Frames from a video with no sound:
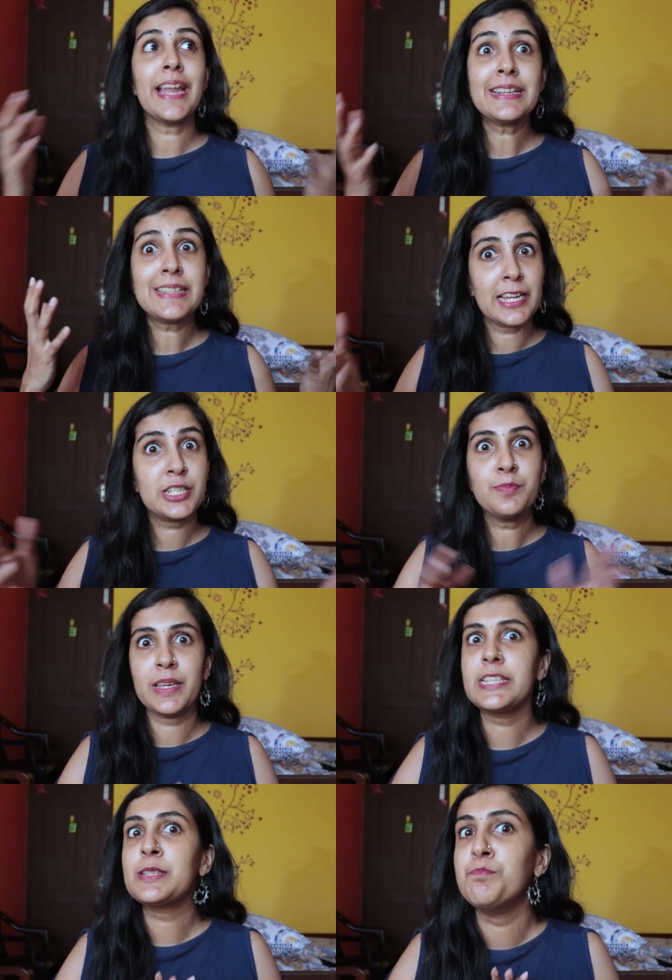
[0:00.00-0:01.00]
the next item
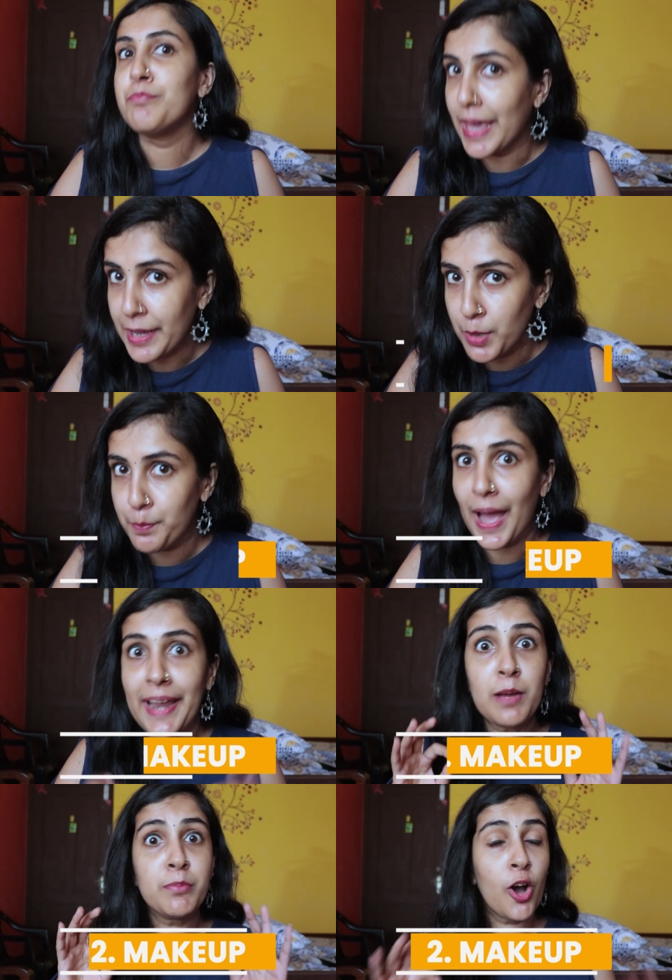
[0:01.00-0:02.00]
is makeup.
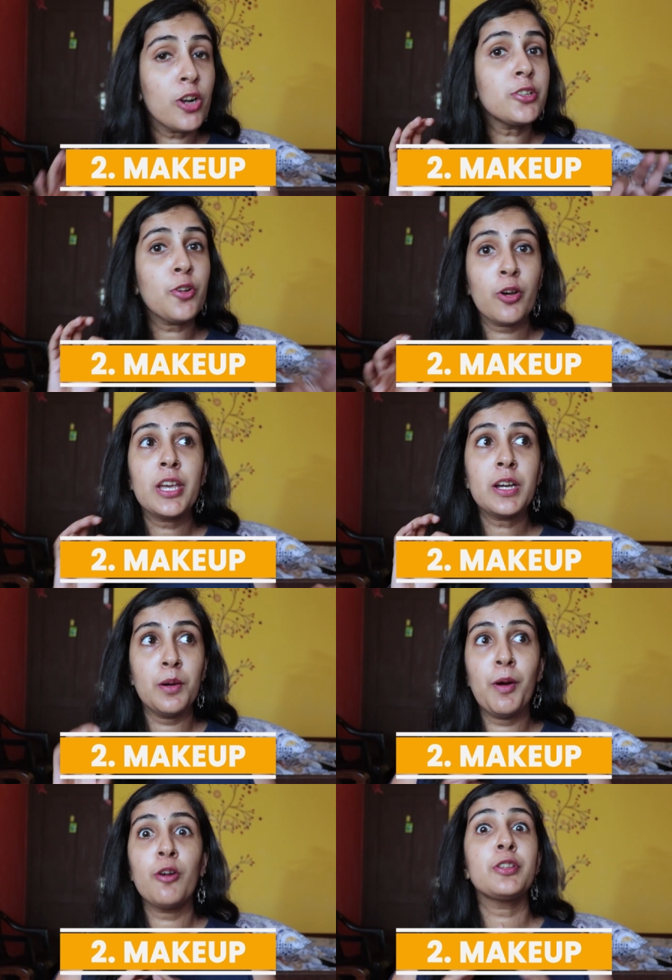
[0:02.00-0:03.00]
And I'm not talking
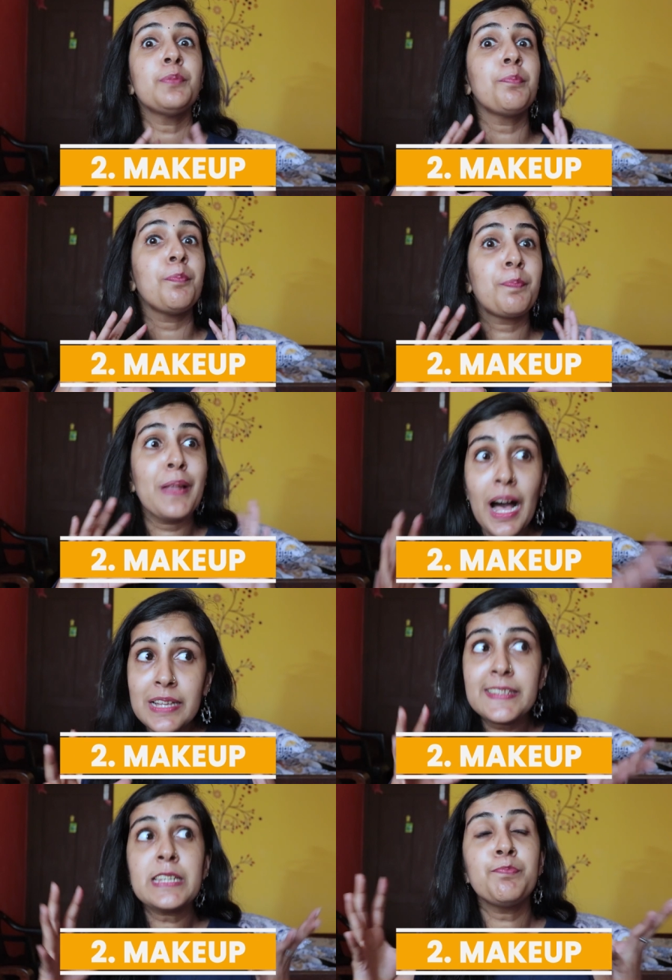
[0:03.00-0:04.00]
about the
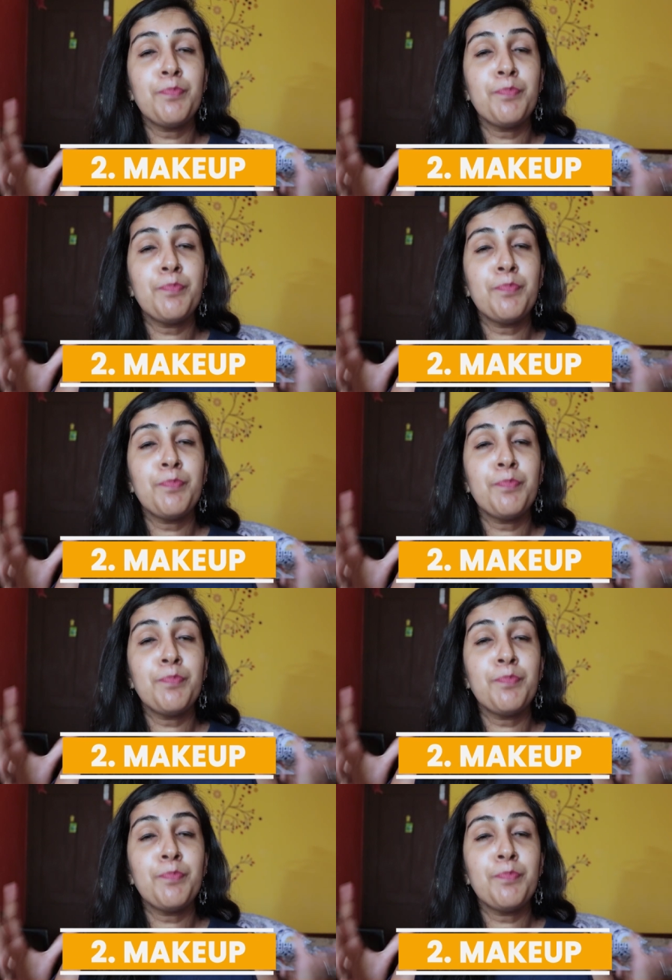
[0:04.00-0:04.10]
plastic